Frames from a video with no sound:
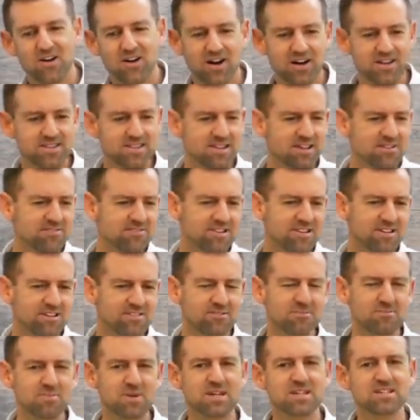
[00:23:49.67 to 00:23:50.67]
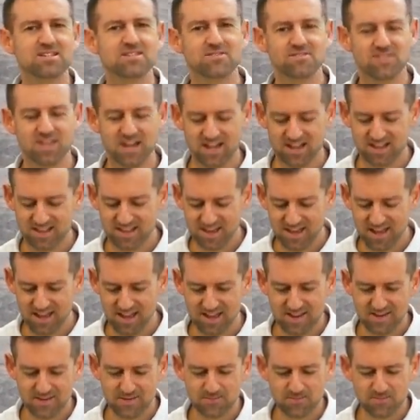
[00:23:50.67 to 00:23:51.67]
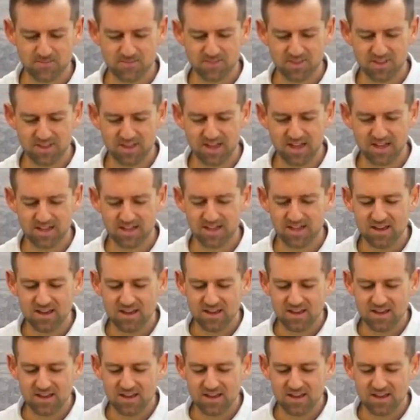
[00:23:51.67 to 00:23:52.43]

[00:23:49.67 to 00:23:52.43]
i'd love another piece of that cake okay